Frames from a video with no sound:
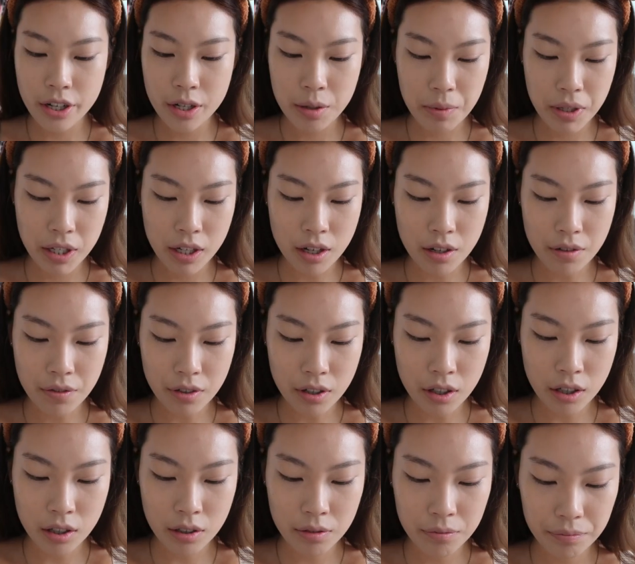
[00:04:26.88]
try to be
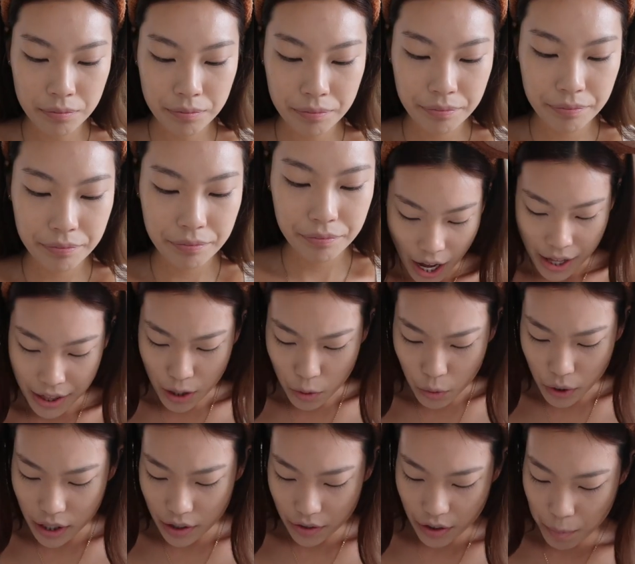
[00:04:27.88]
careful. I
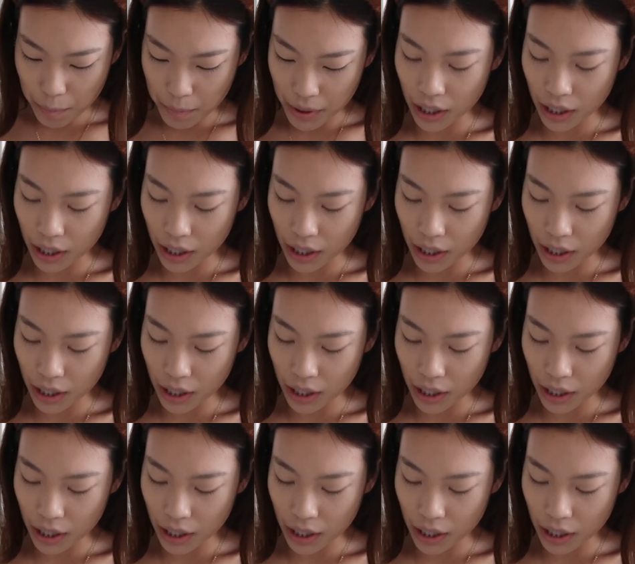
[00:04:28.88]
think one of the